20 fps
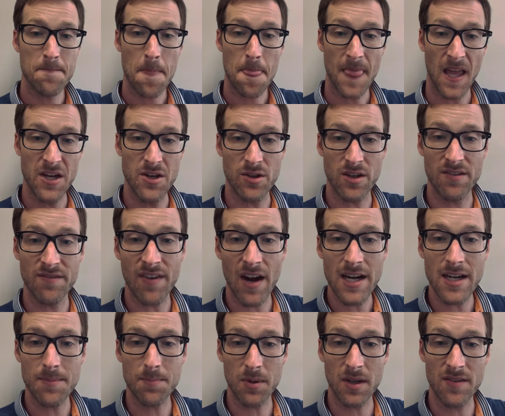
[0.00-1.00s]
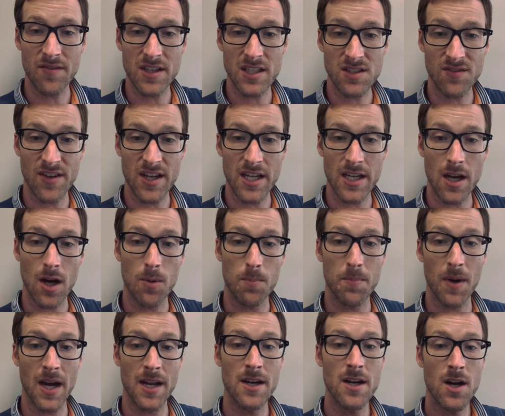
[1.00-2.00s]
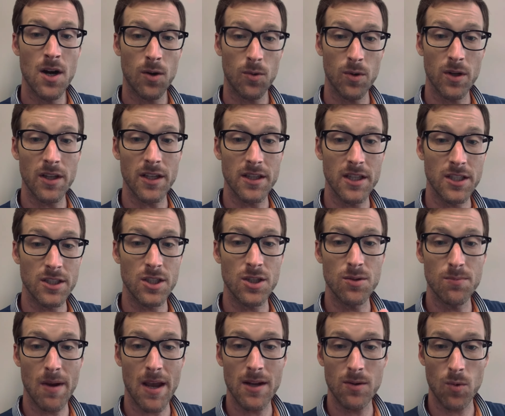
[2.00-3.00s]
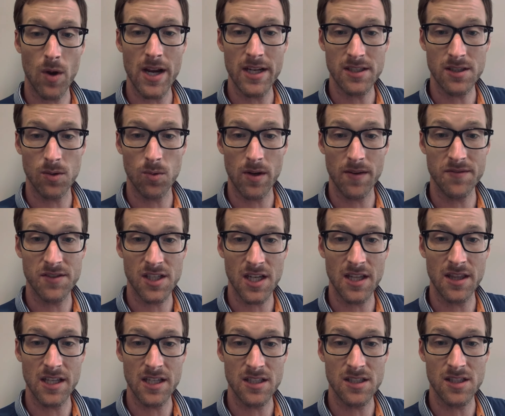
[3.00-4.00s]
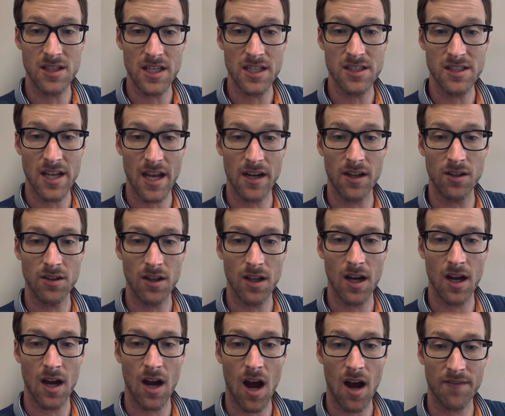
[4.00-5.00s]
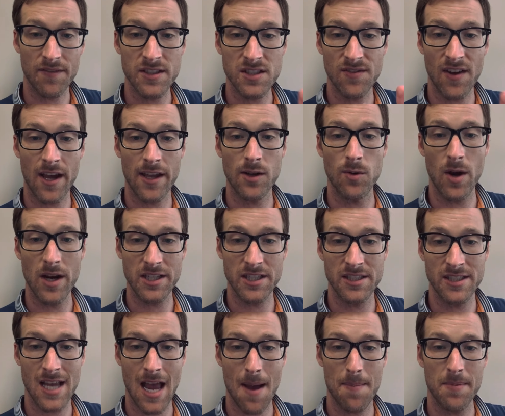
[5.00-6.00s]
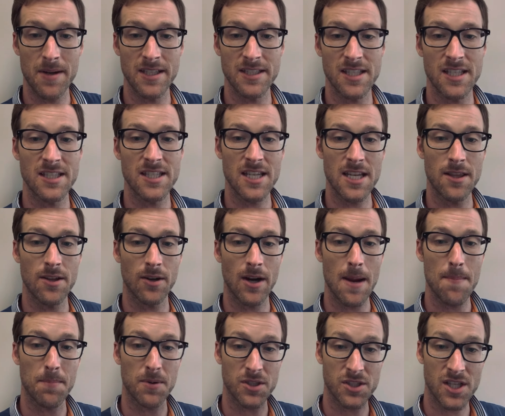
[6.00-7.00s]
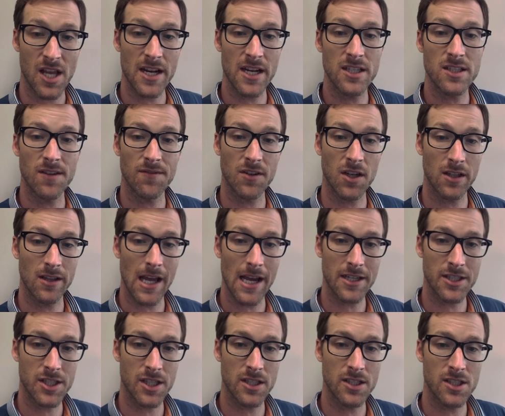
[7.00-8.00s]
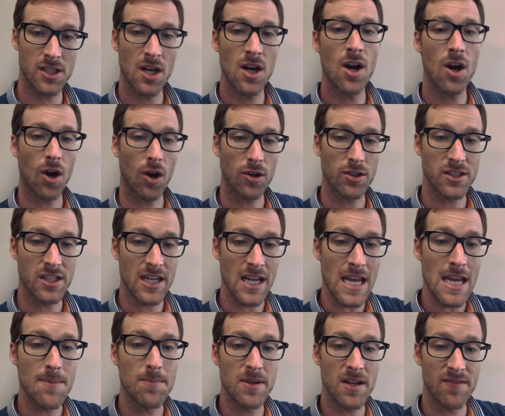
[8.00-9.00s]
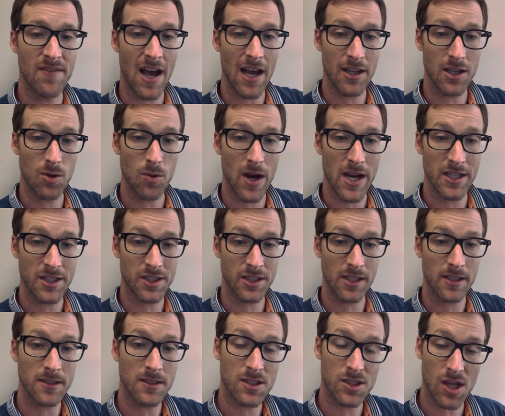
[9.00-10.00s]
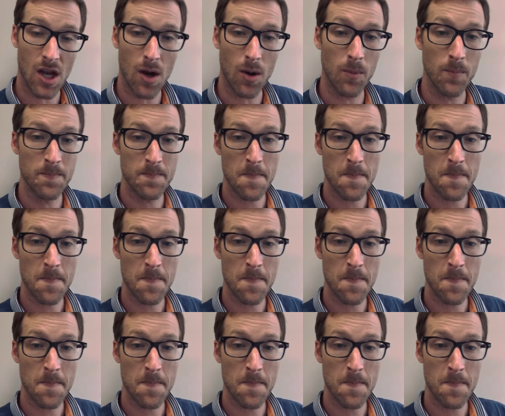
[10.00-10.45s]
and you can find a previous video, but really the two main ways that we've seen these dental office valuations happen is it's either a percentage of collections or it's an EBITDA valuation. So